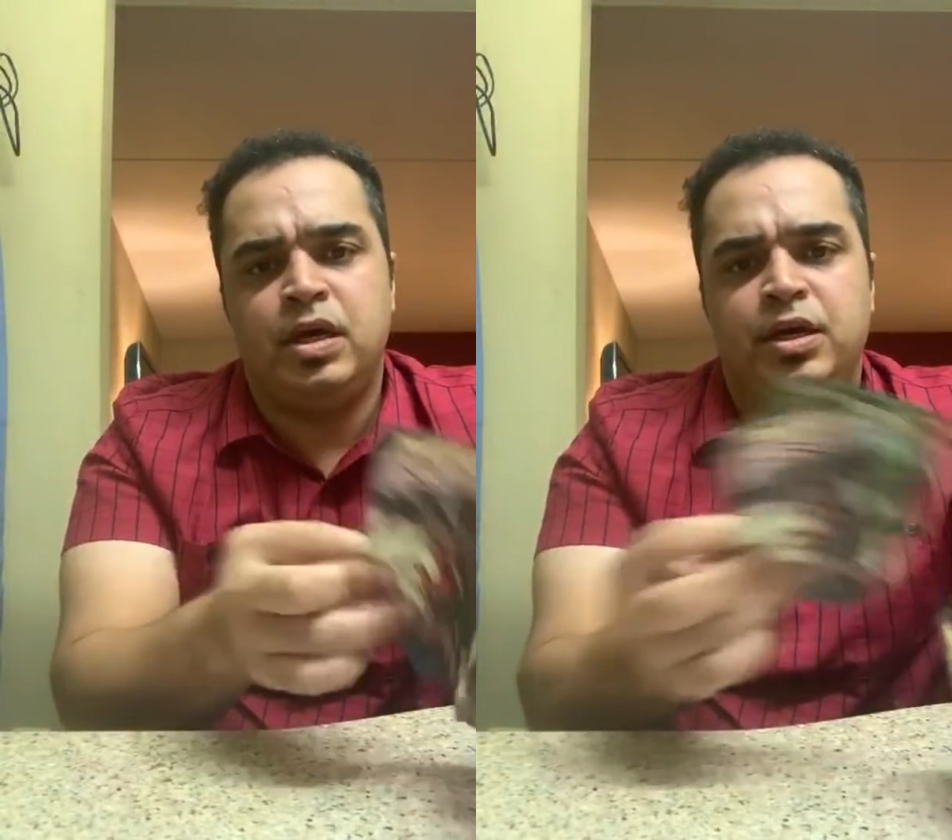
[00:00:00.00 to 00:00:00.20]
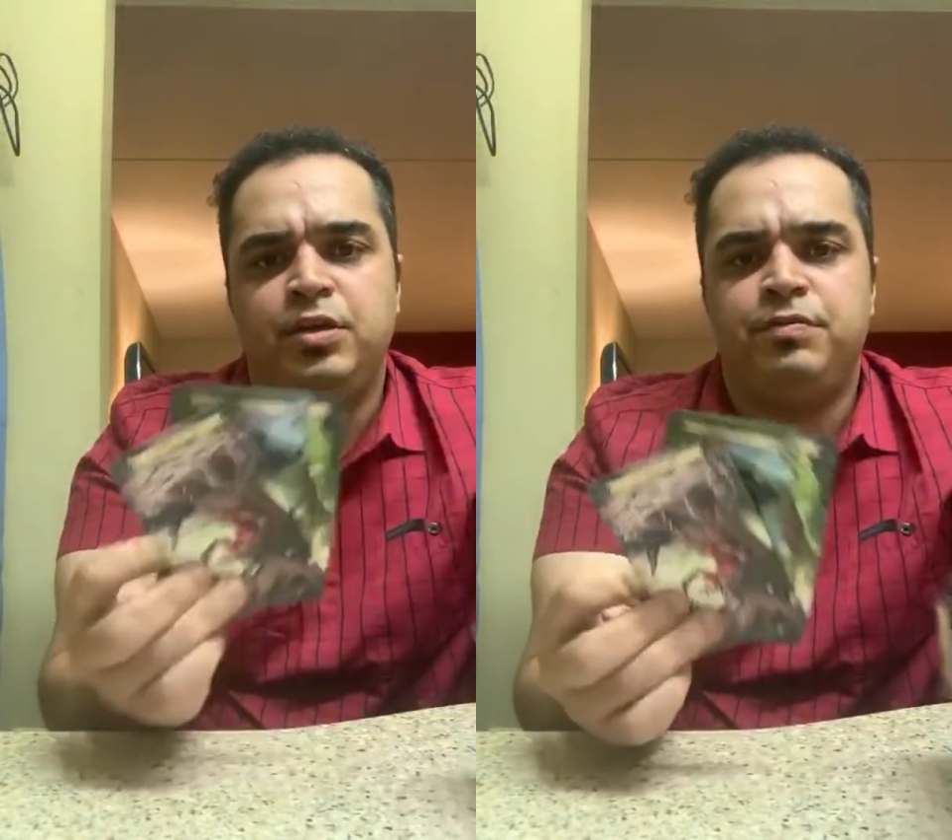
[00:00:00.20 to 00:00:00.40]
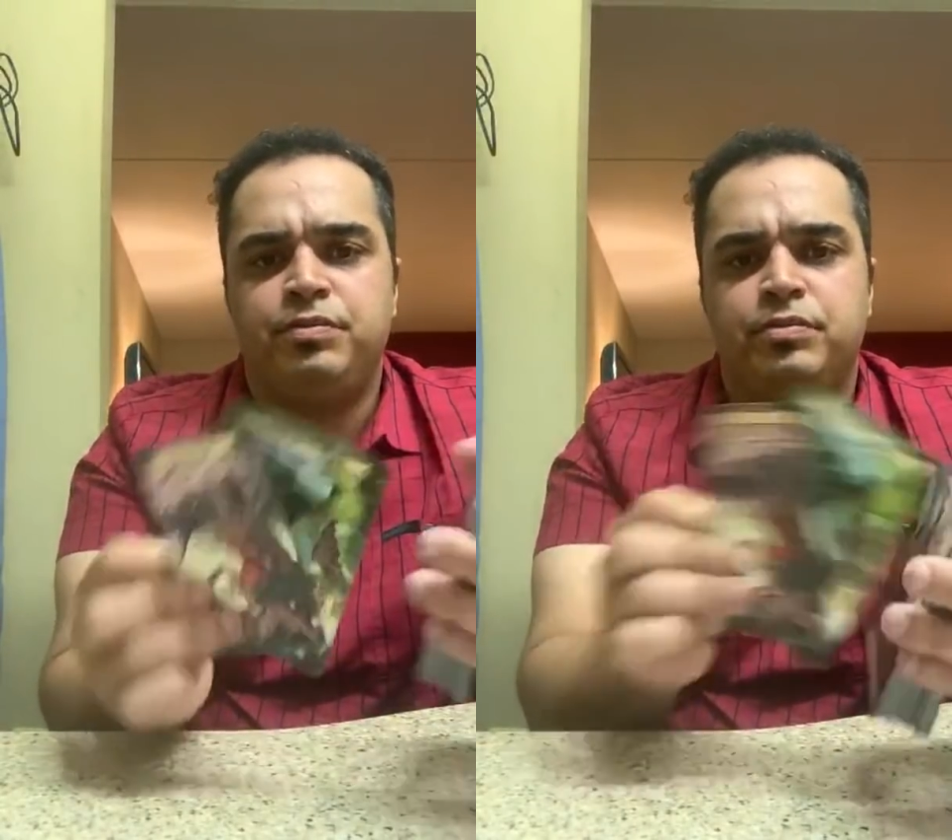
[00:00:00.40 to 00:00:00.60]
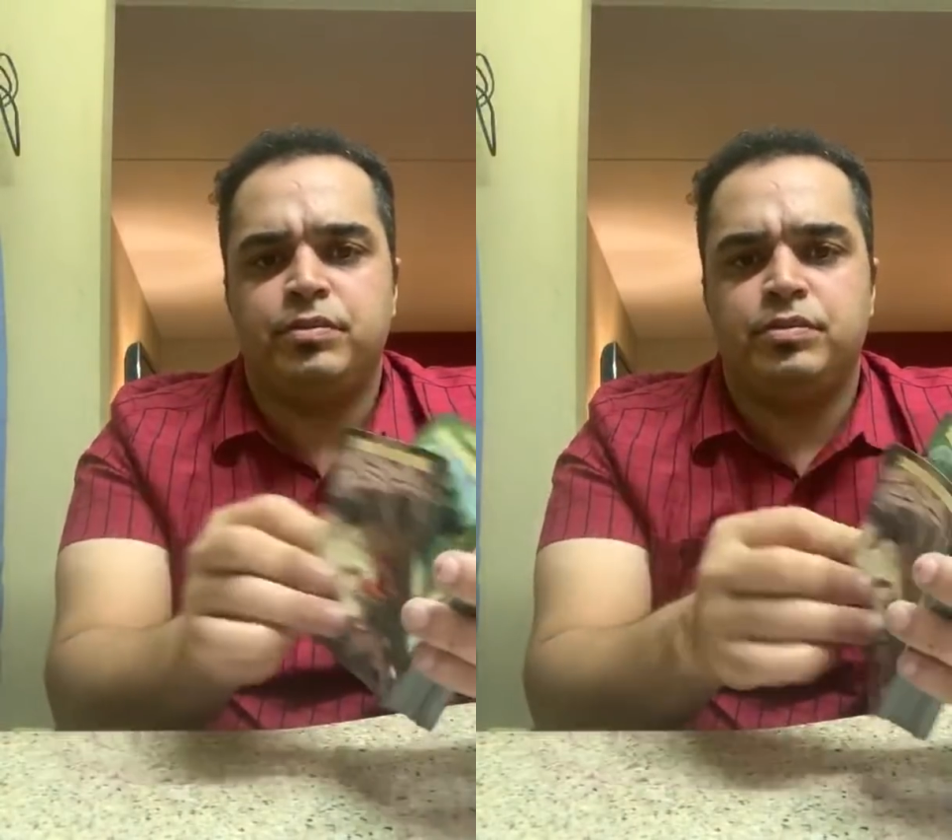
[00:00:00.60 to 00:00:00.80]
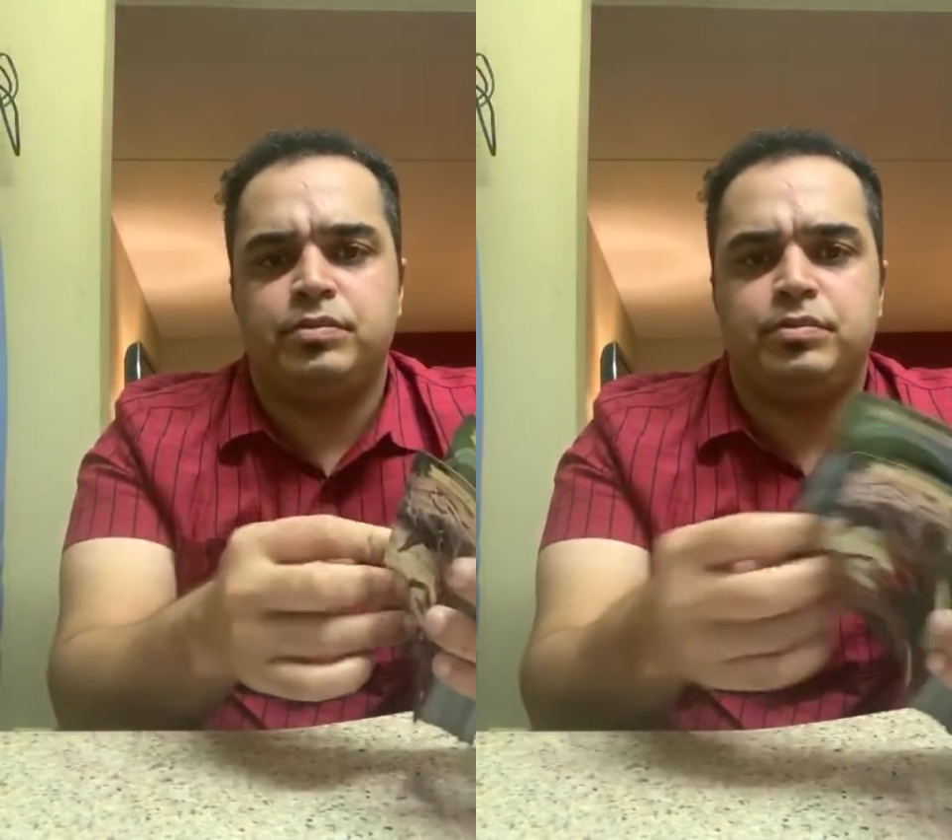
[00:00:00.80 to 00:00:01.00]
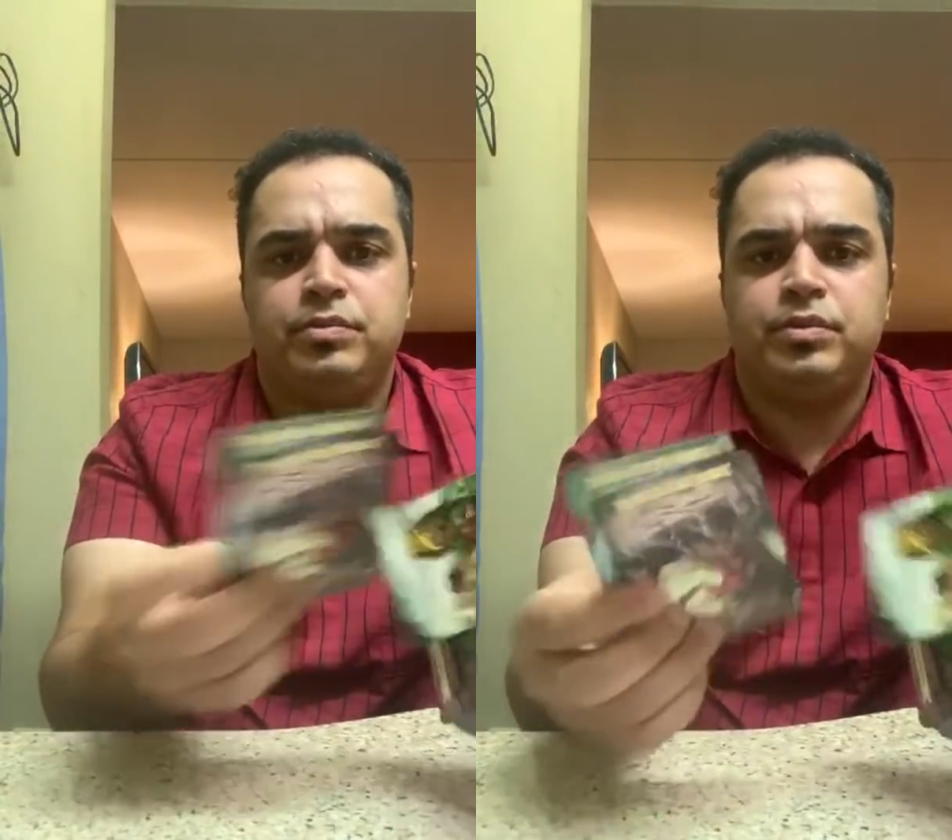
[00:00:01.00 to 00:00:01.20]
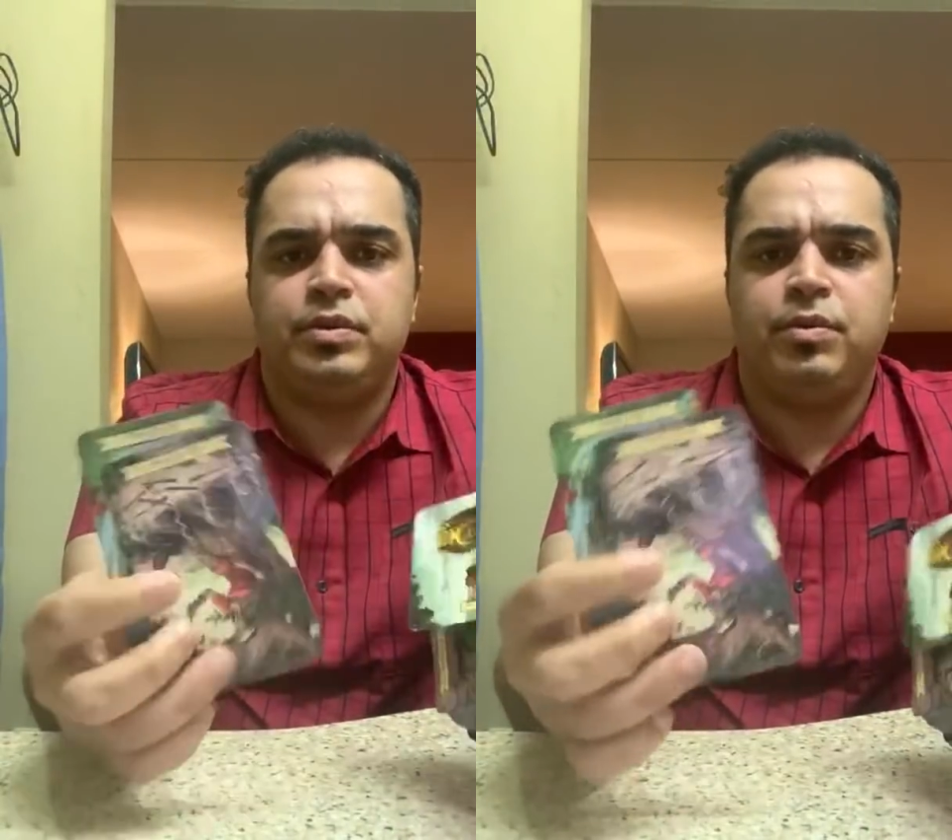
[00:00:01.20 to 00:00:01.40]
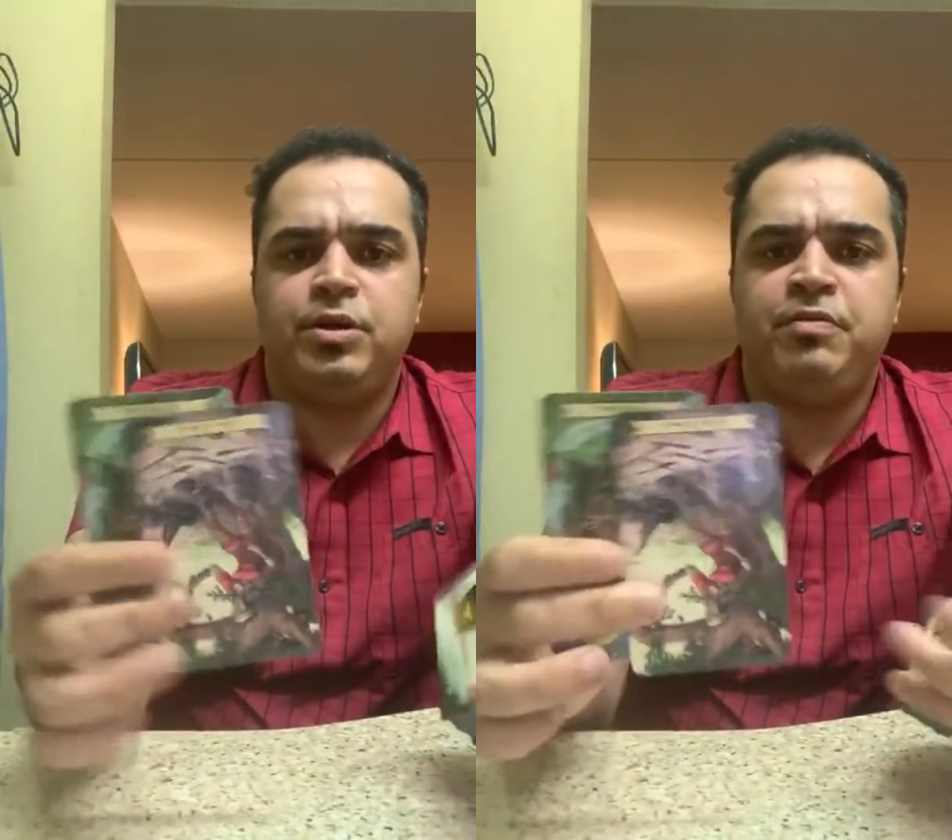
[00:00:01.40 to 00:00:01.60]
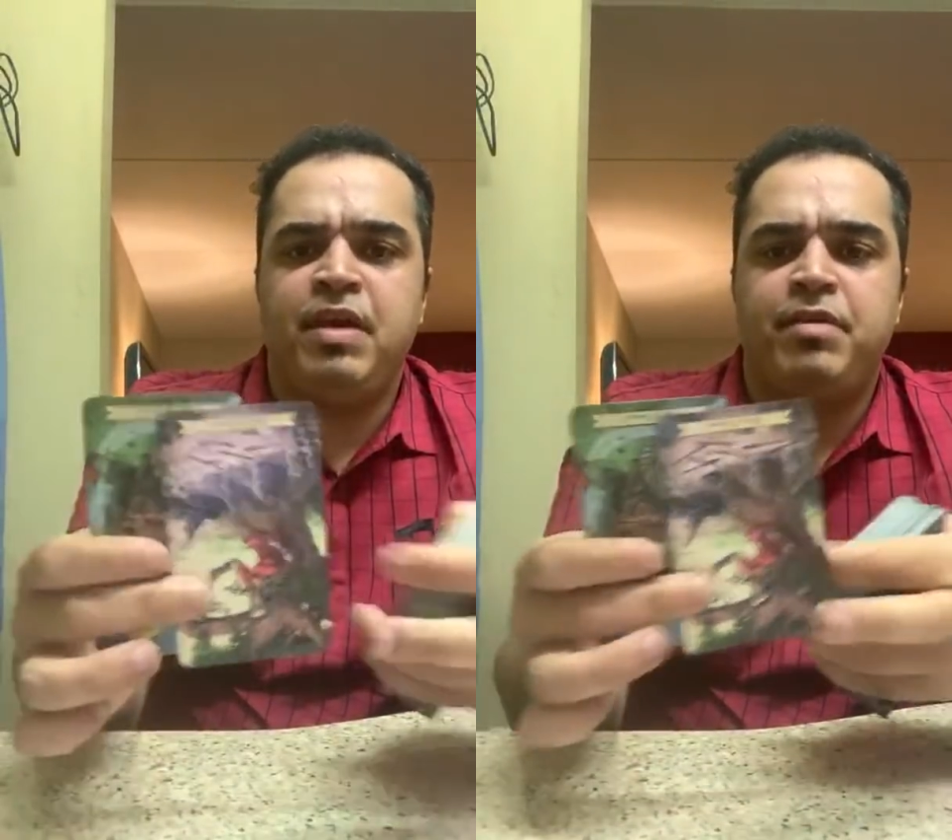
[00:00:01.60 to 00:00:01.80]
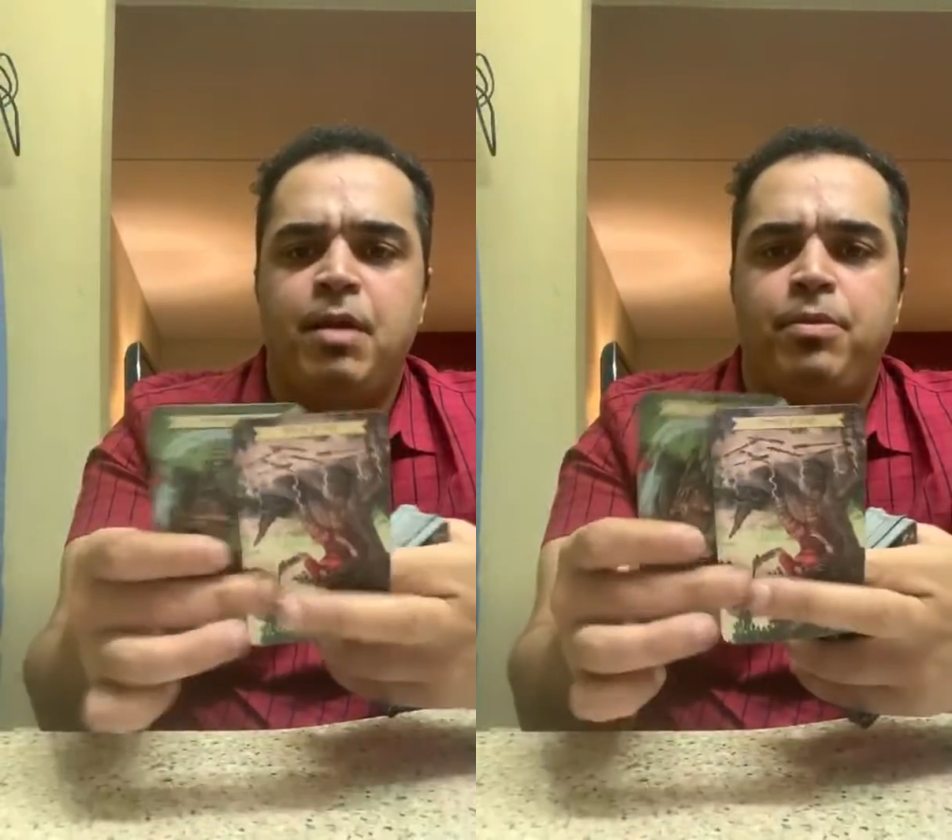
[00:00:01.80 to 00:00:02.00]

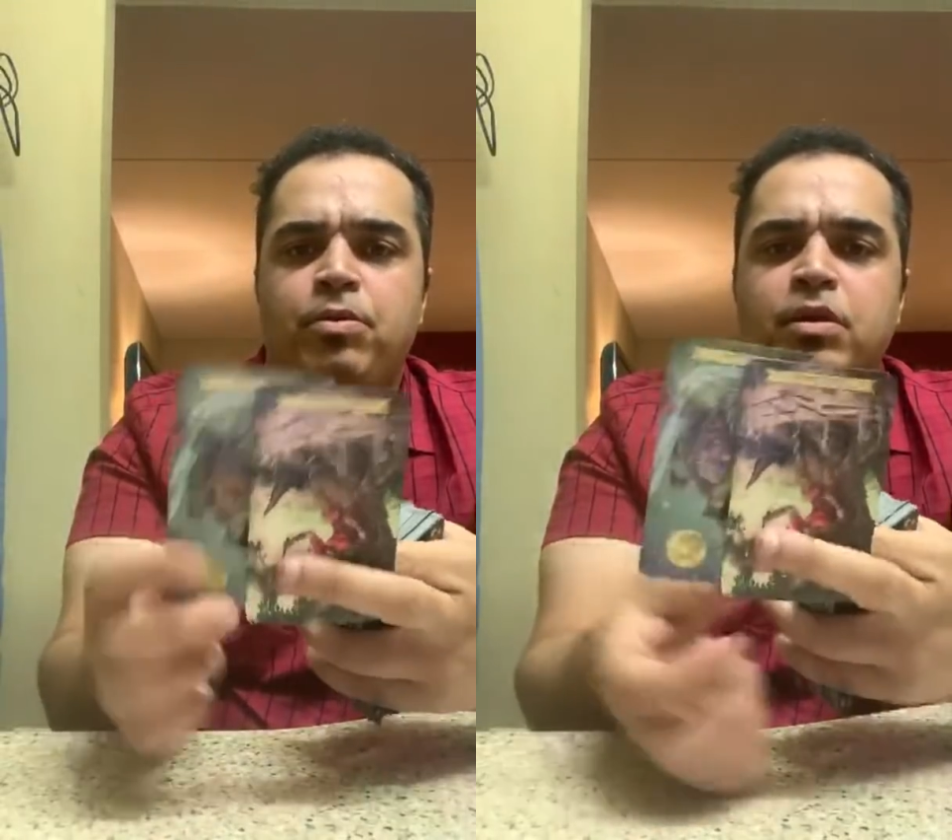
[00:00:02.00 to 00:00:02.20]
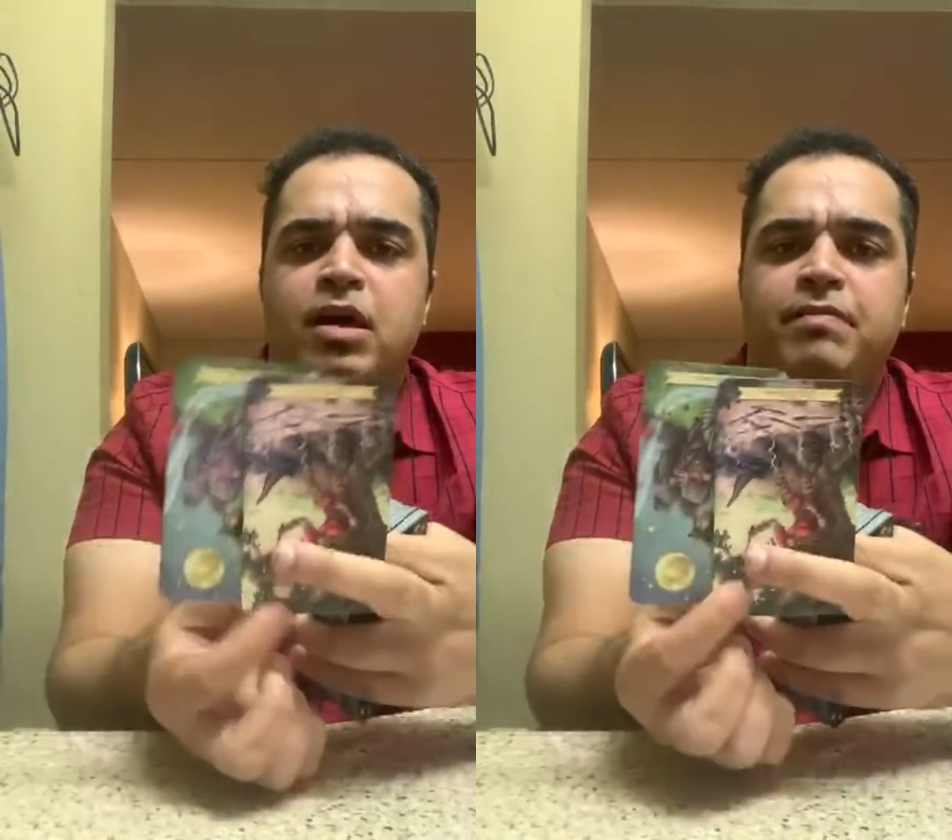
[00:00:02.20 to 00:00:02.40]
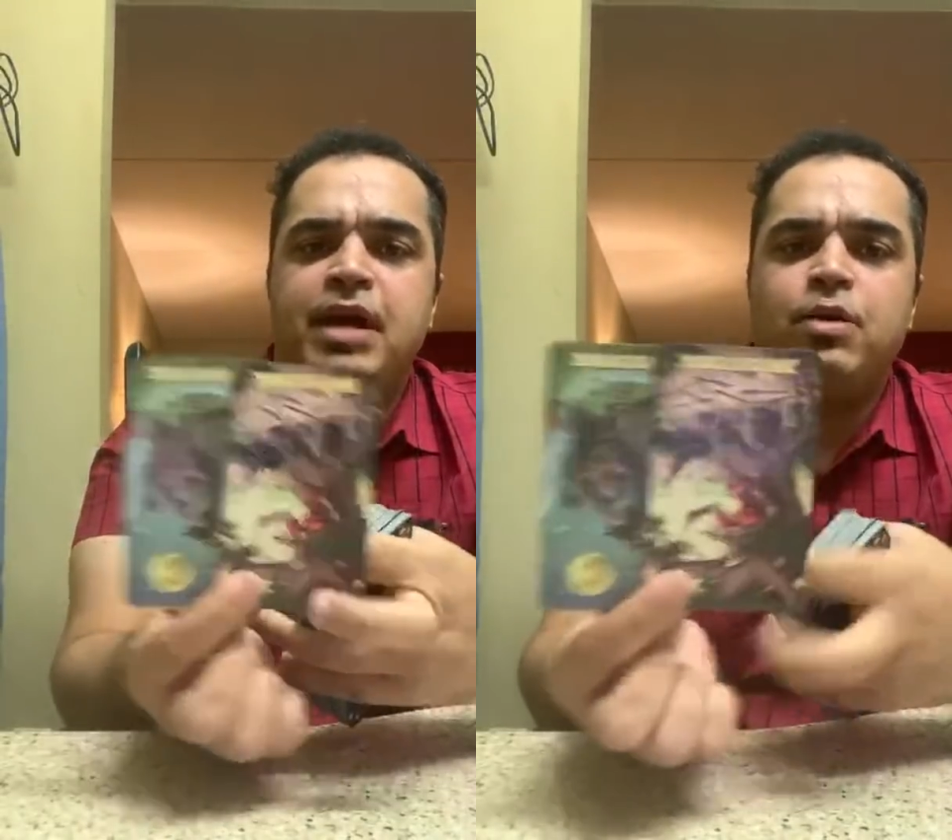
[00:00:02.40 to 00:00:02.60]
You've given up on love.